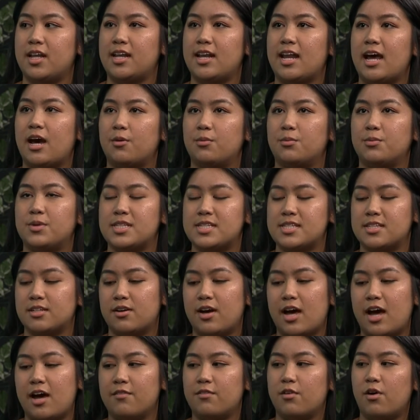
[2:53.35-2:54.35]
And now we
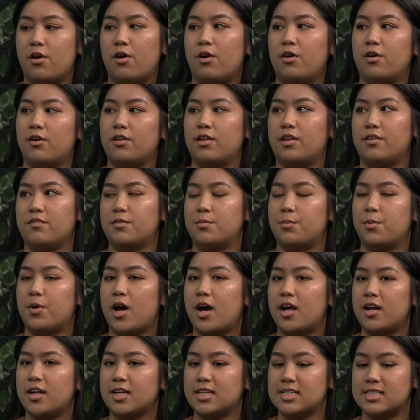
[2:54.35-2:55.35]
still have all of the
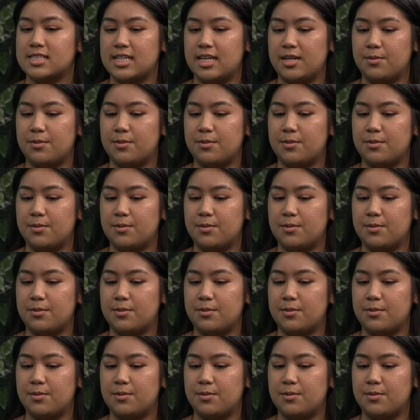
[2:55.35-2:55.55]
products